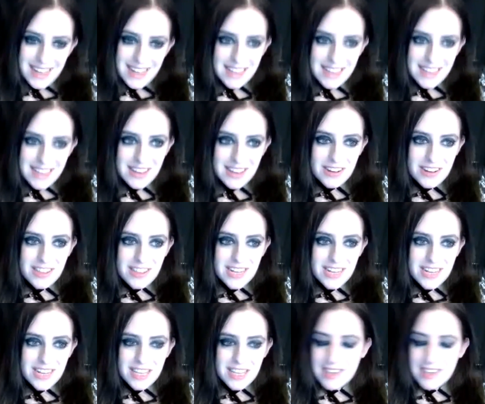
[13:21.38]
know,
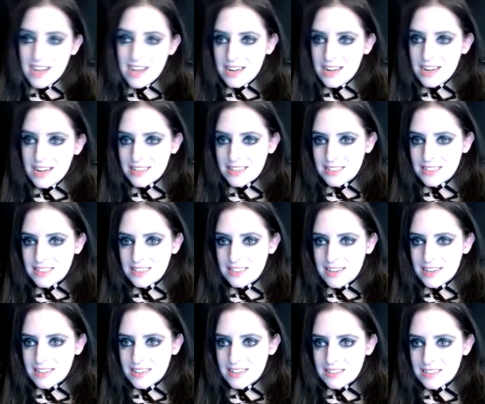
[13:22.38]
you
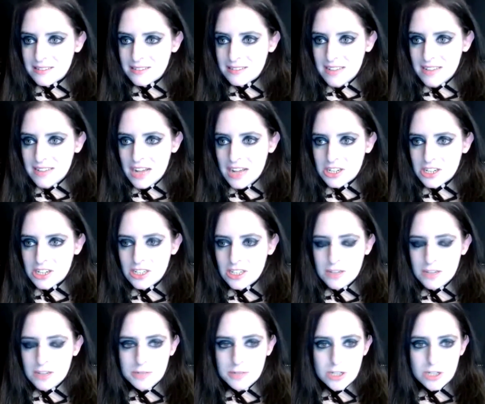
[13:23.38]
gotta actually know
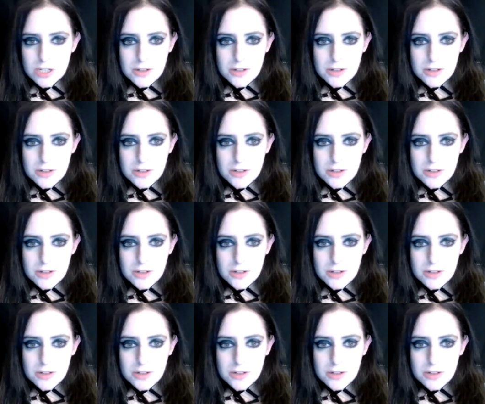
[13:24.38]
what you're doing.